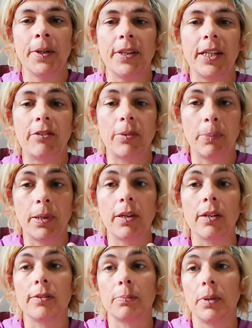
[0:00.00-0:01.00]
there are
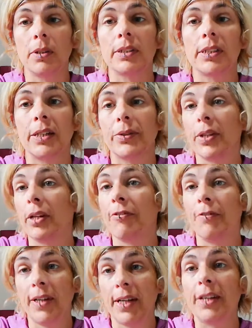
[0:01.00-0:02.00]
paths marked out that are
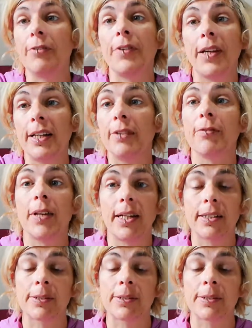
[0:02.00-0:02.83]
fairly flat.